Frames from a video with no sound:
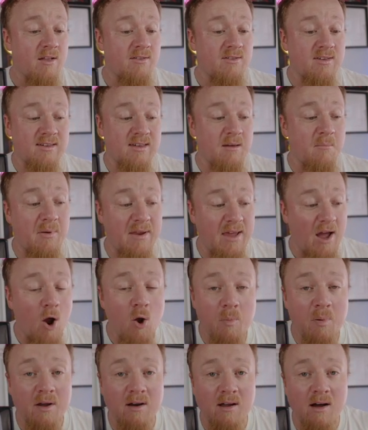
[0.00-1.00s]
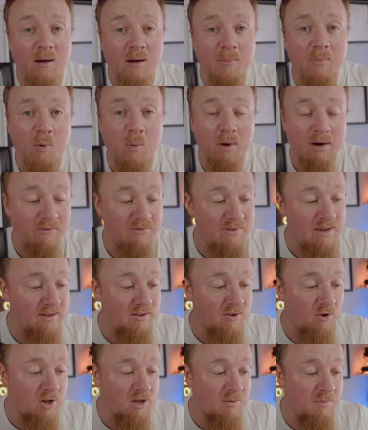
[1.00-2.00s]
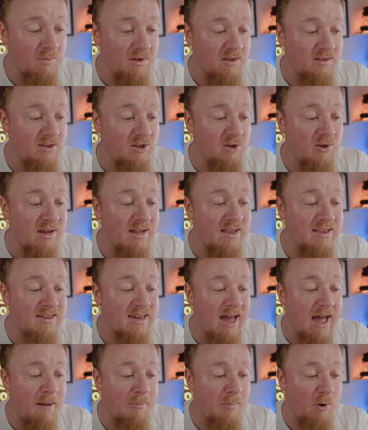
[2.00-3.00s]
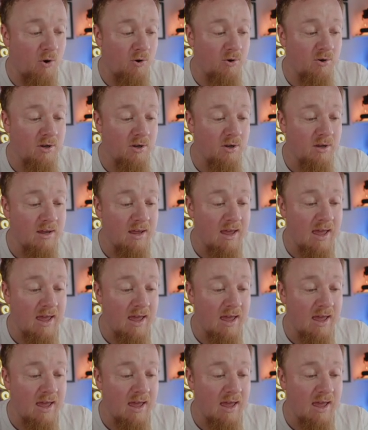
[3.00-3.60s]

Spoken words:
to simply open up one of these documents, you can tap on